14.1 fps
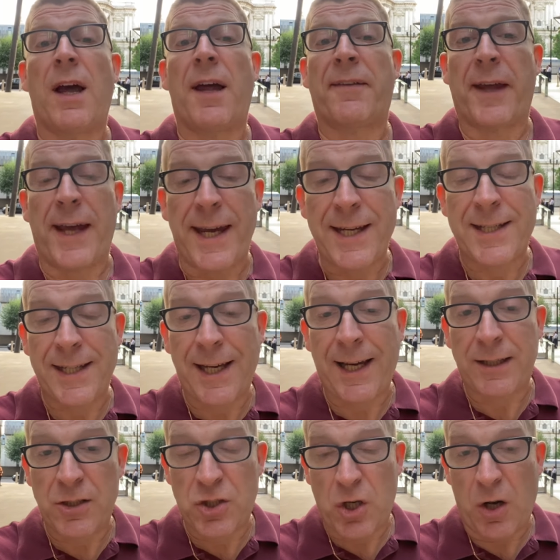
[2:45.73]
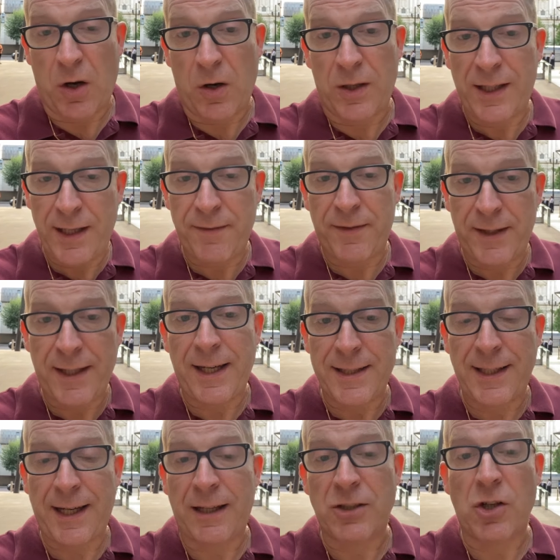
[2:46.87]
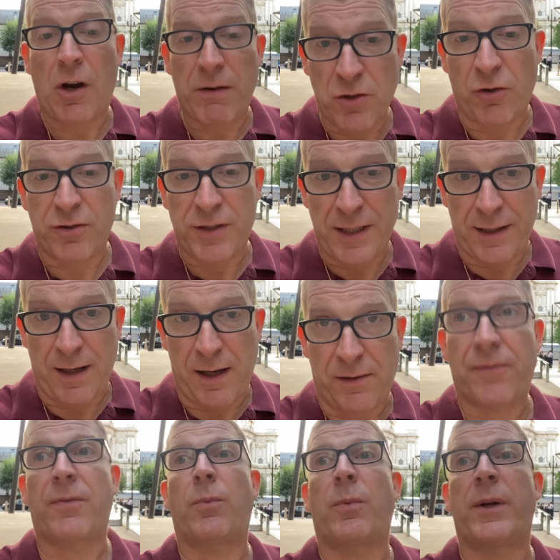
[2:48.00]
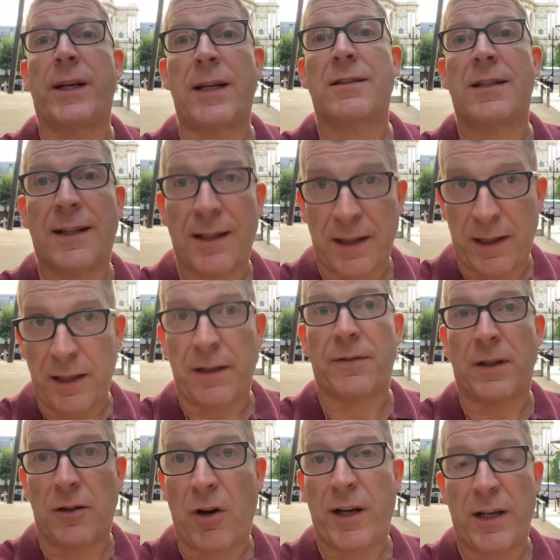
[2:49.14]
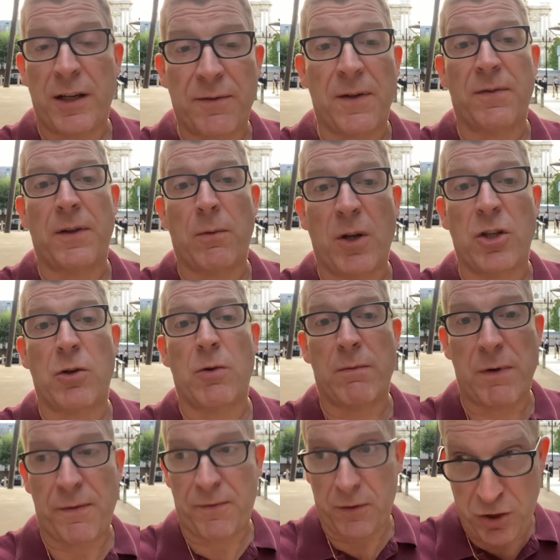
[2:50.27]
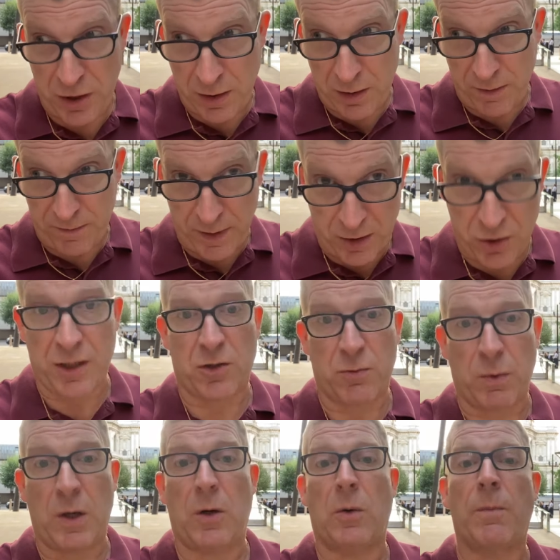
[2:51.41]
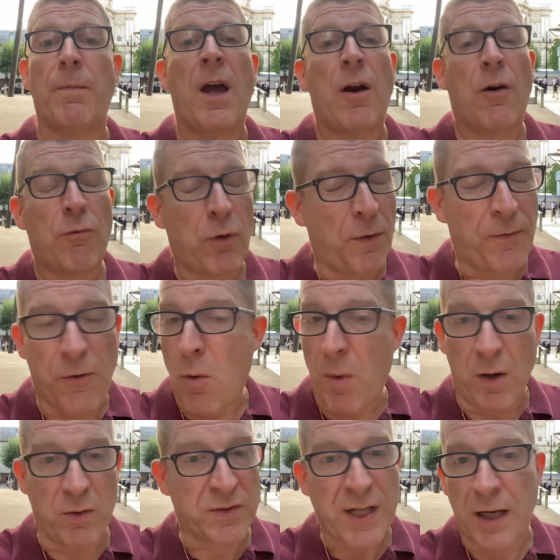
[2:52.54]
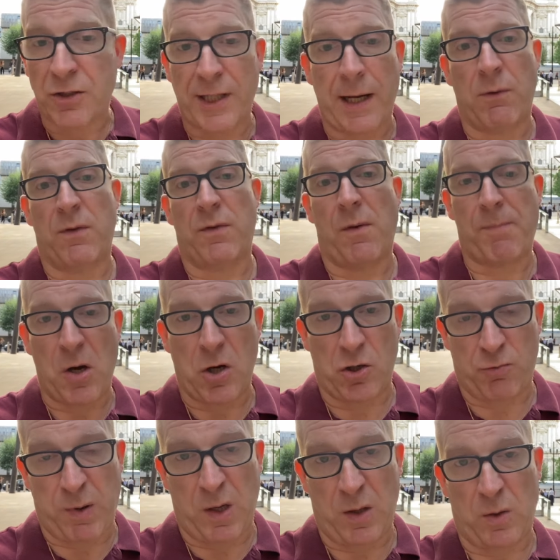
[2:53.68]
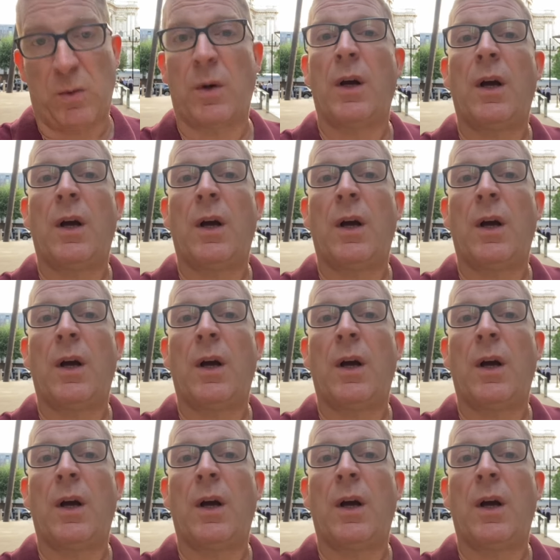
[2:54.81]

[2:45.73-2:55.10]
The ECHR, leaving the ECHR is not enough. We need to leave the 1951 UN Refugee Convention as well. Reform won't touch that with a barge pole.